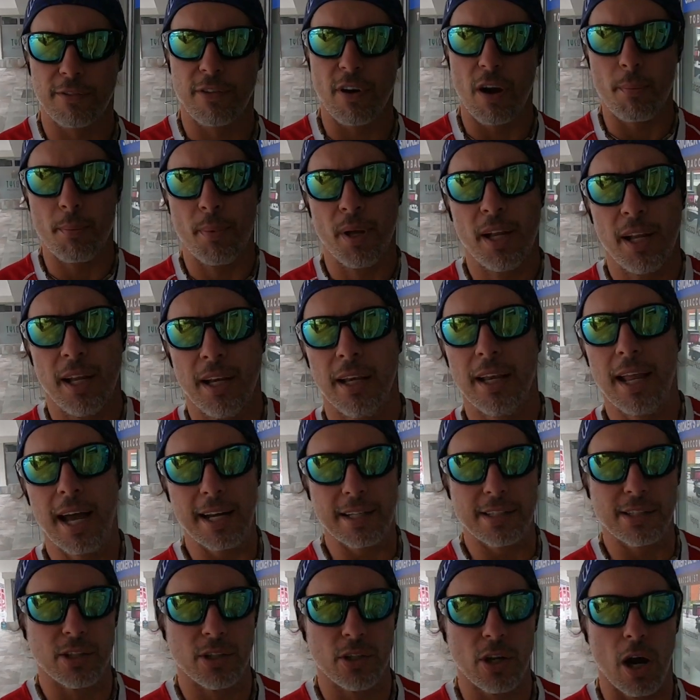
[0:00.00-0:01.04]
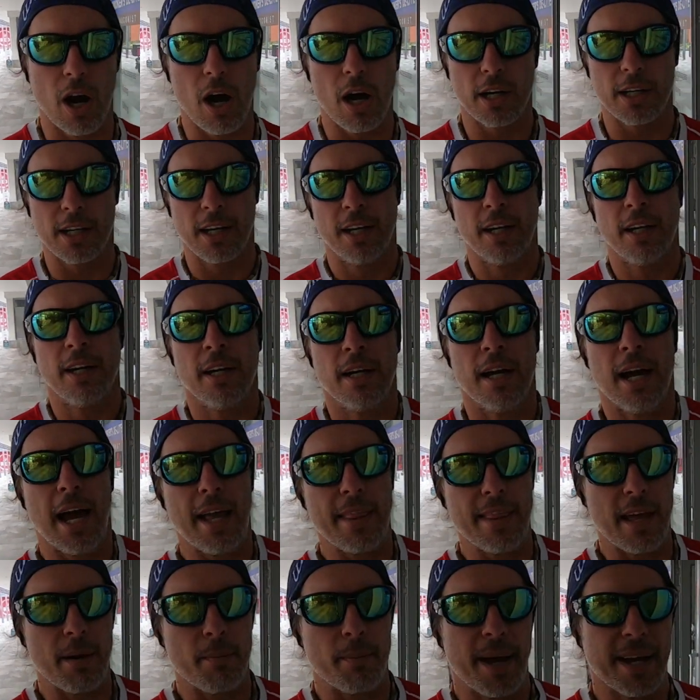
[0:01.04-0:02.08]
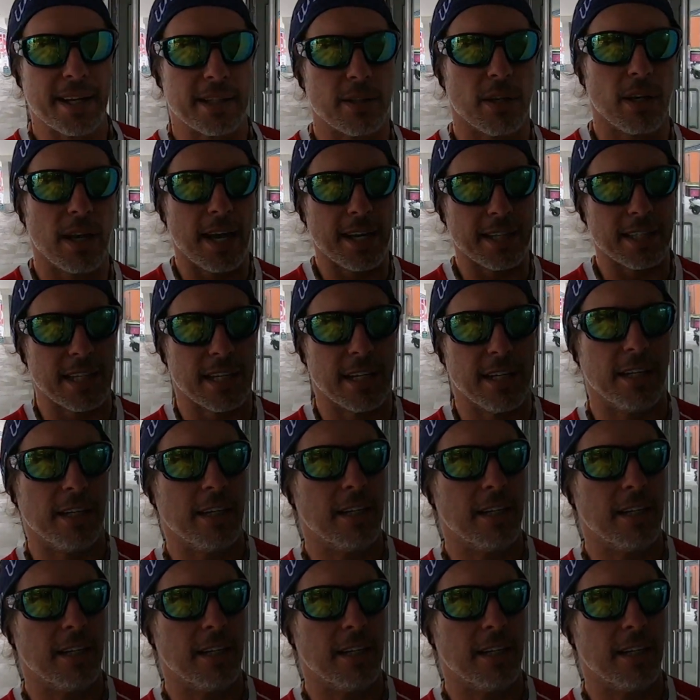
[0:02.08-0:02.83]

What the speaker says: from light to dark and then back to light?